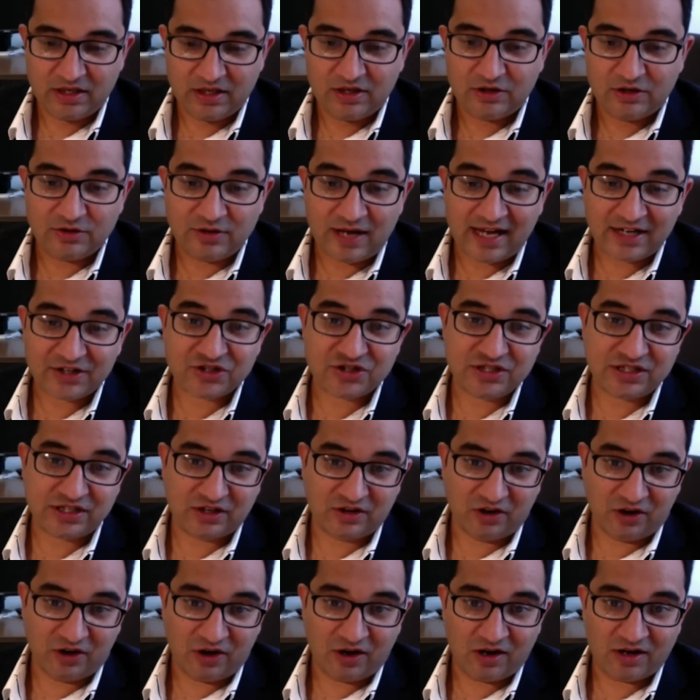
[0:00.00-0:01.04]
you actually
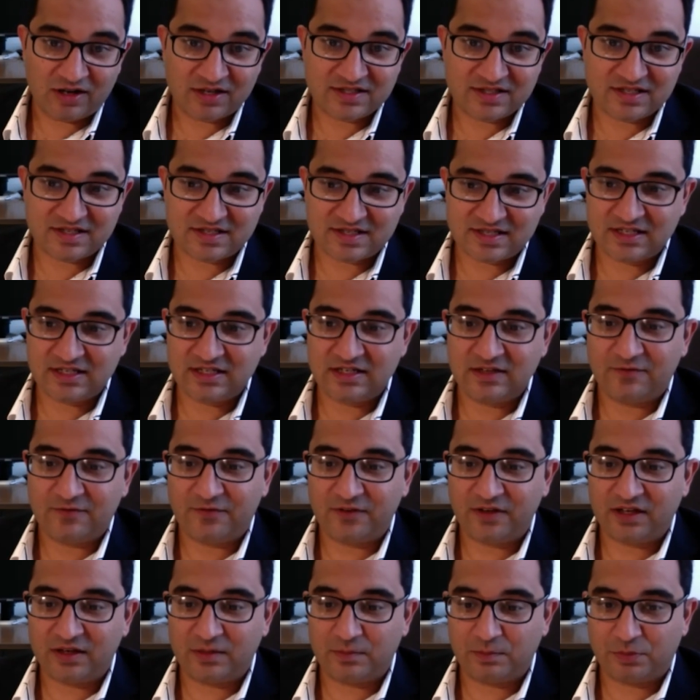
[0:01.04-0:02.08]
cause a
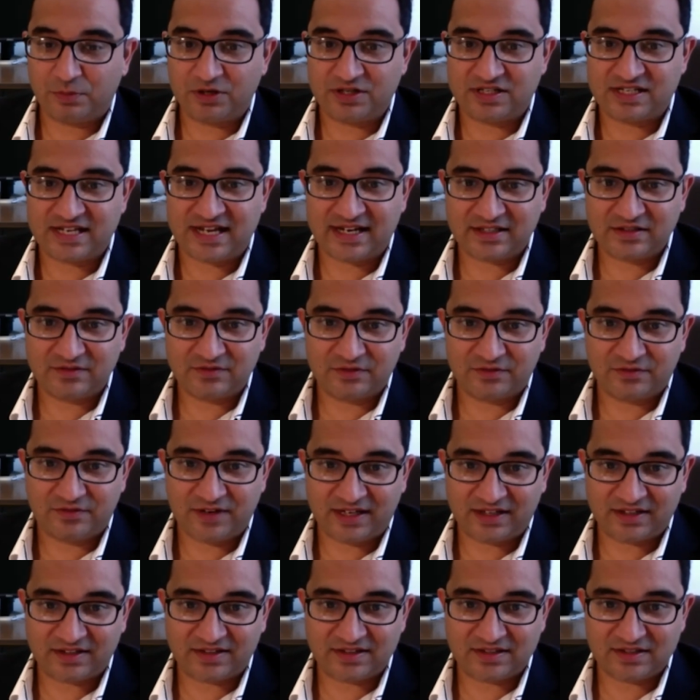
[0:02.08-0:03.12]
significant protective
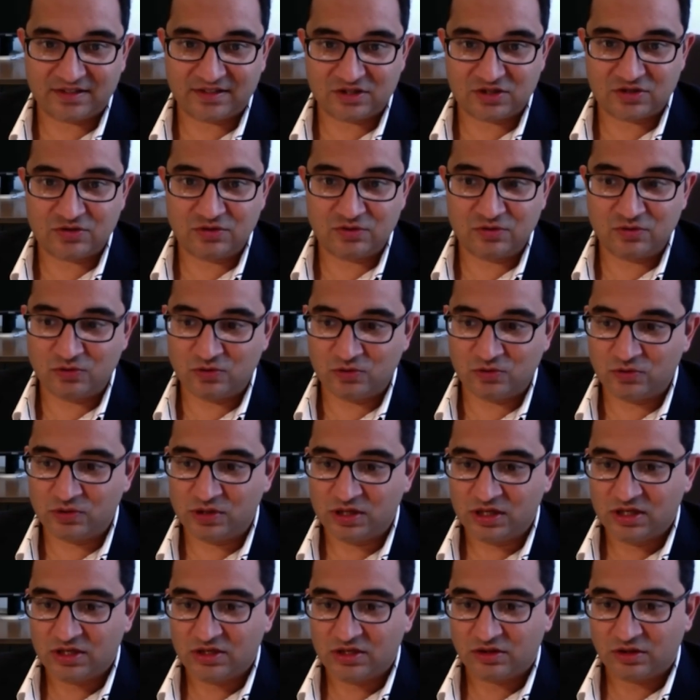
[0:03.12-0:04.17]
effect to
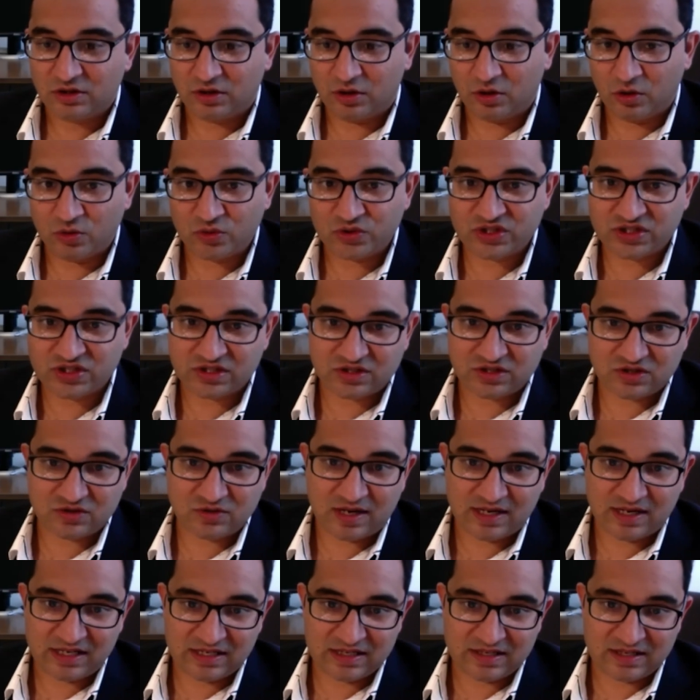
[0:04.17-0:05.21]
the host to
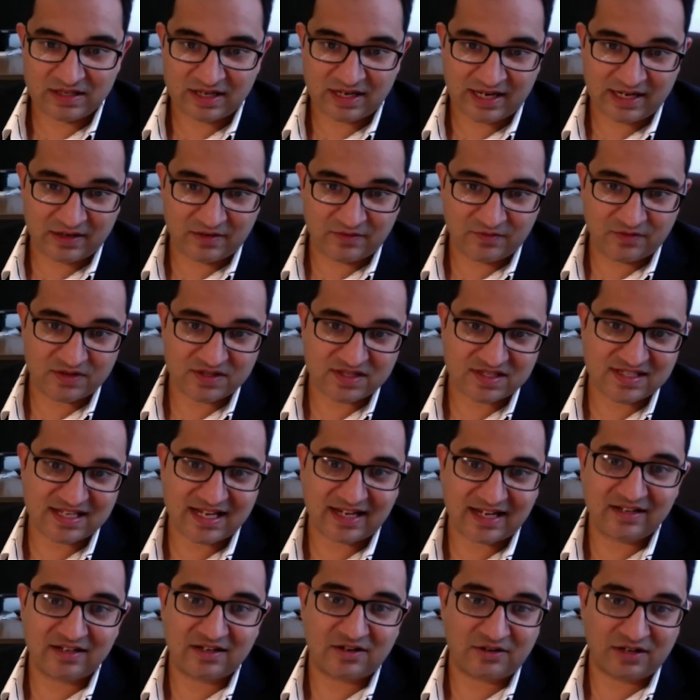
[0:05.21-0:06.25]
any kind of
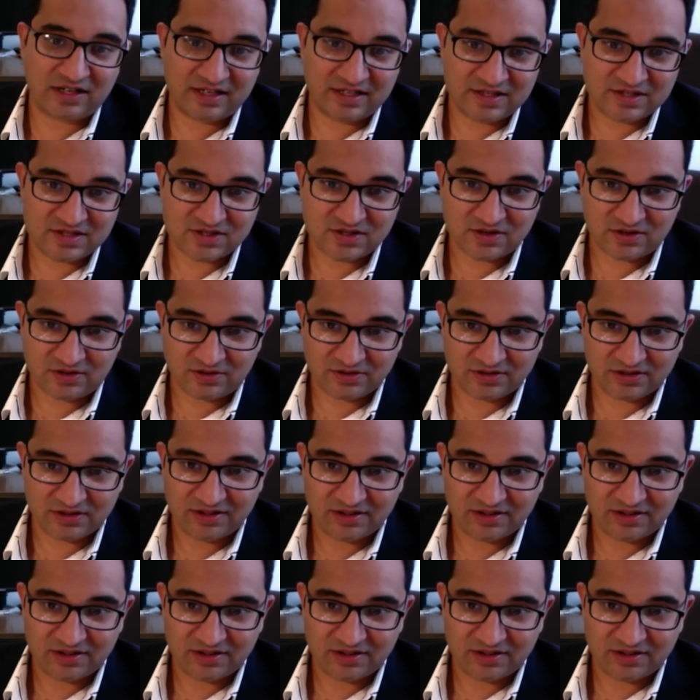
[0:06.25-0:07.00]
secondary insult.